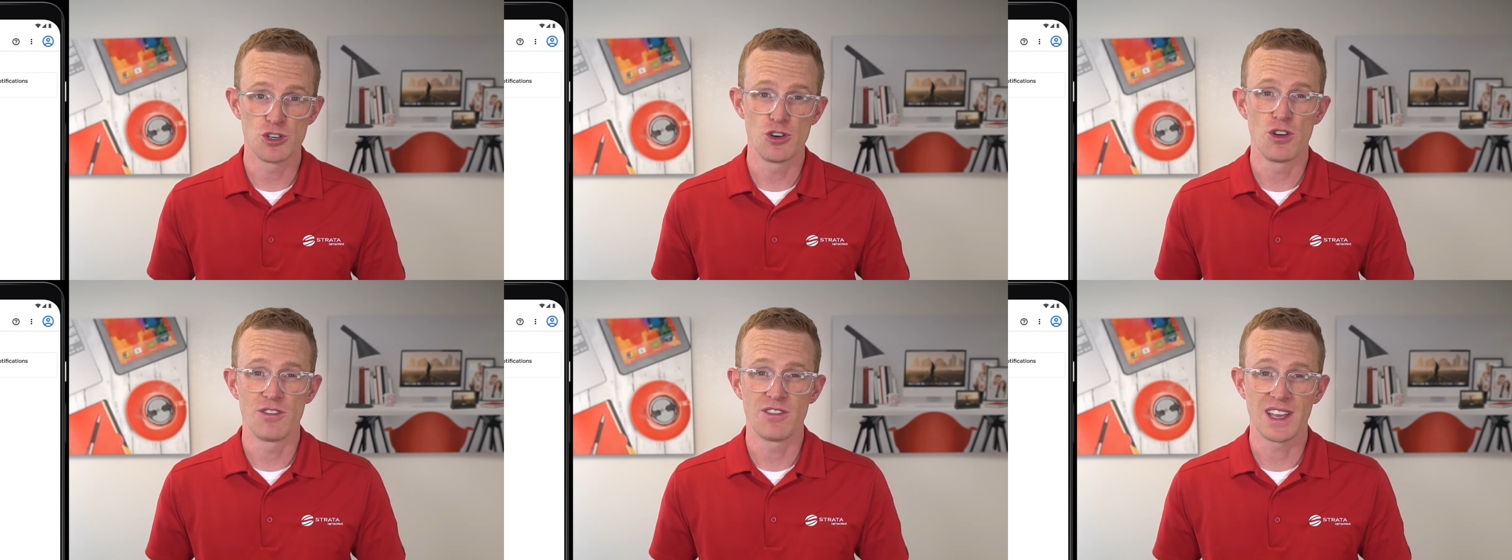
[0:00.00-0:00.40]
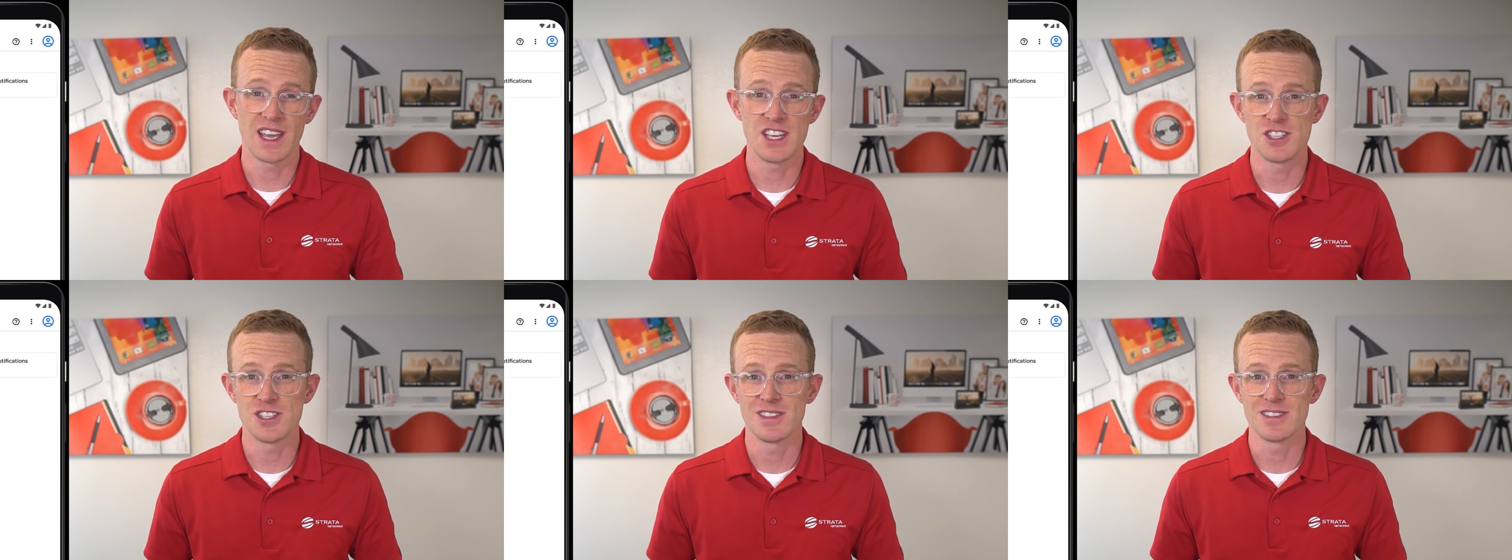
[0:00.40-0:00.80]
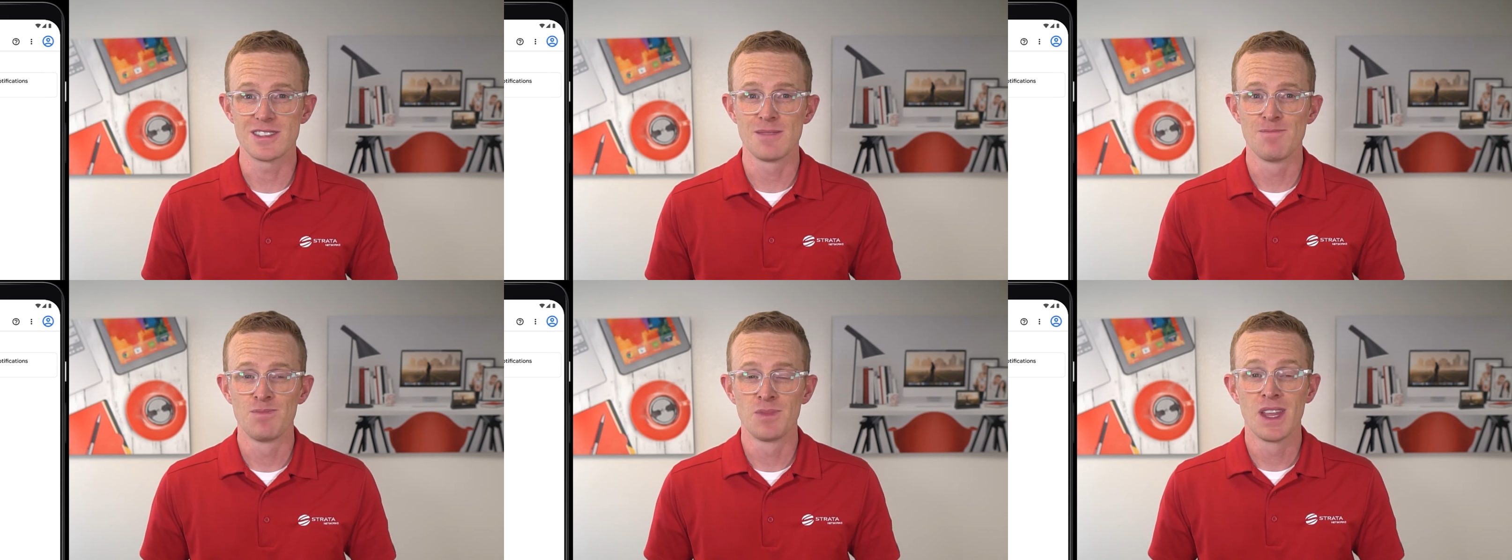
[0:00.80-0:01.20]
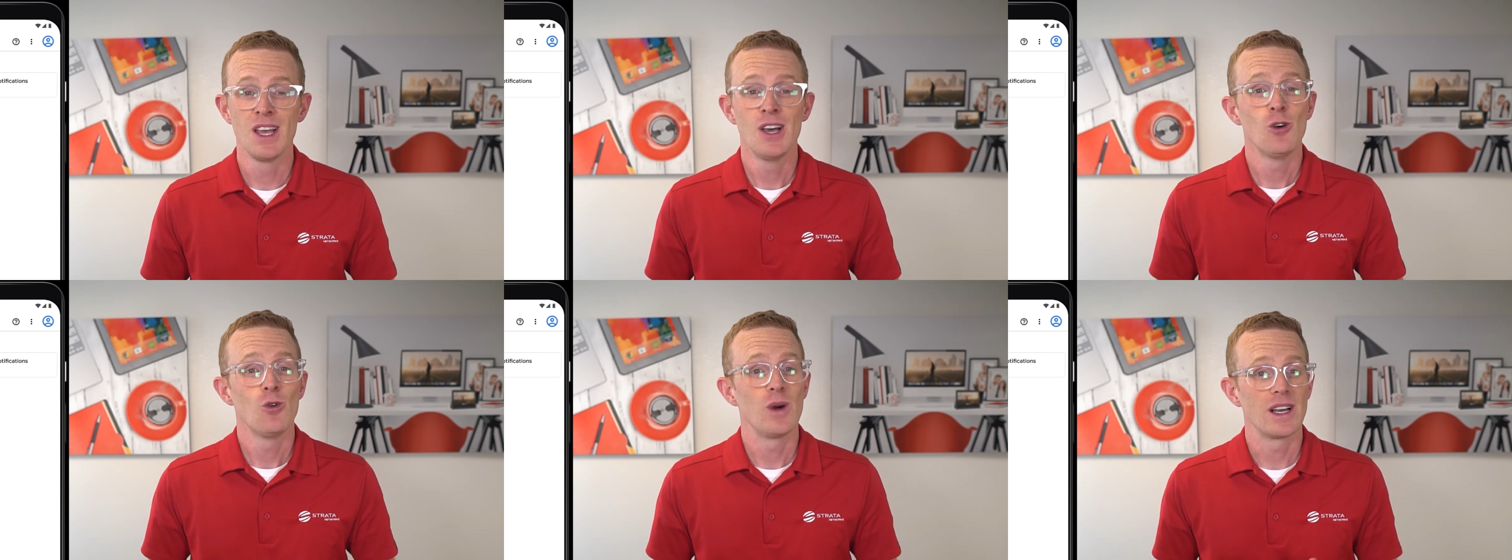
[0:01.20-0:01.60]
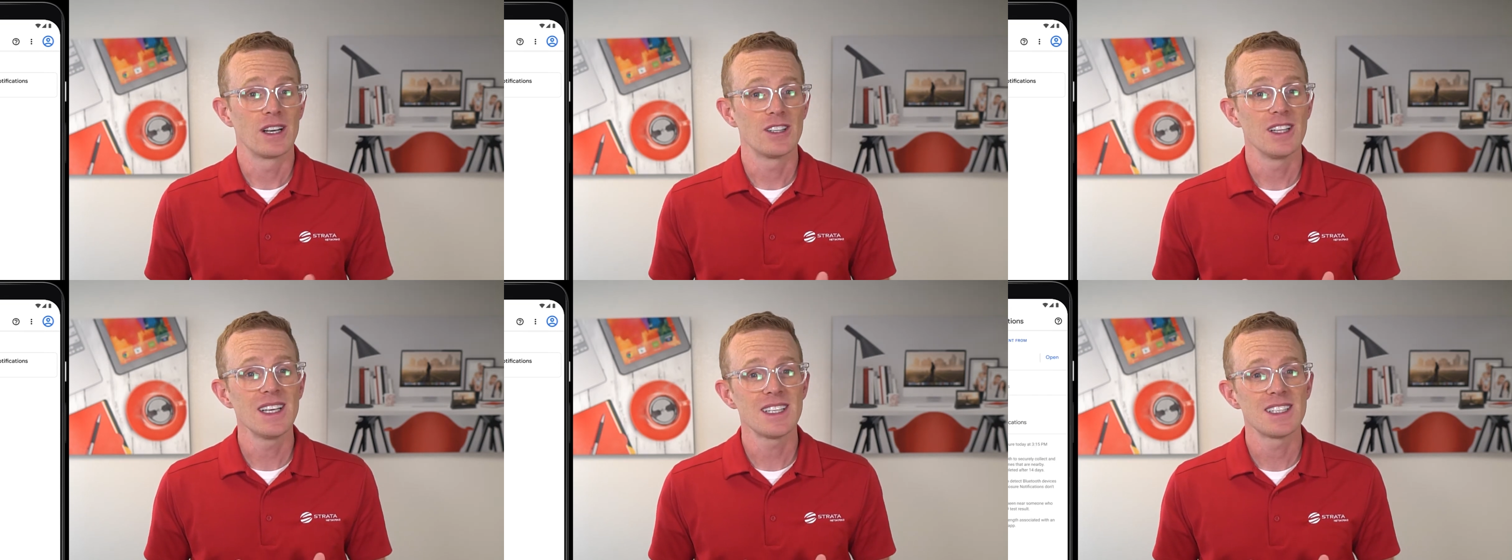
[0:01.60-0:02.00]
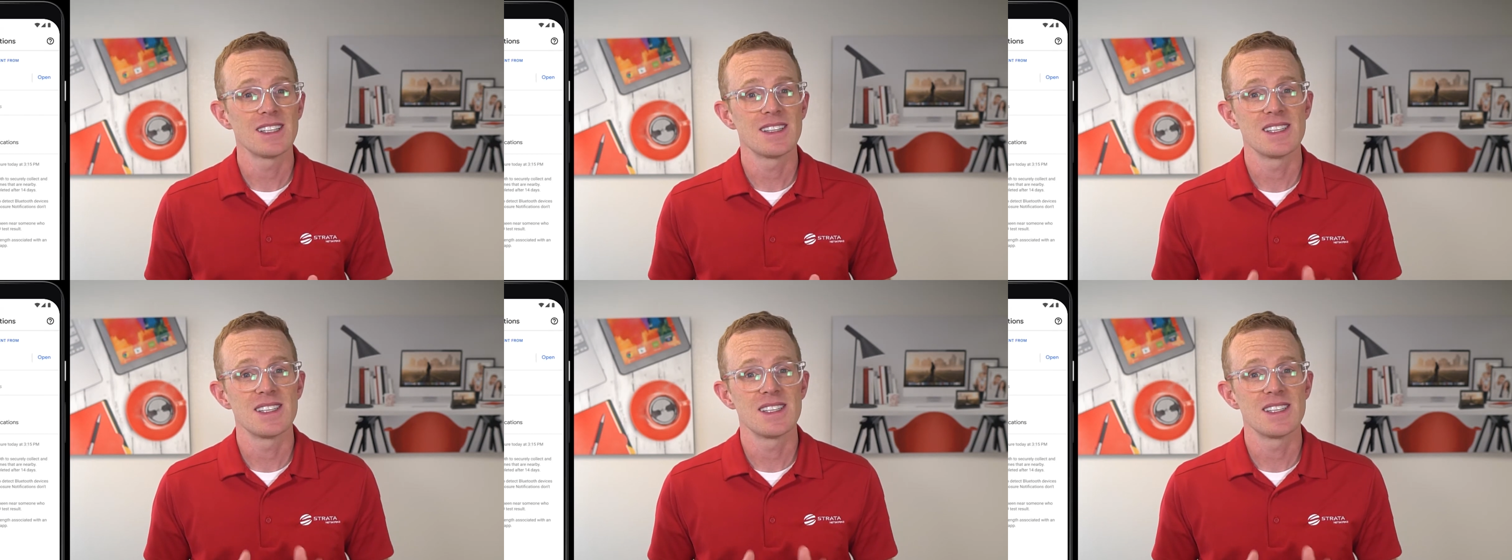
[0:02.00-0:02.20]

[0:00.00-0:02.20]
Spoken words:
Notifications. When clicked,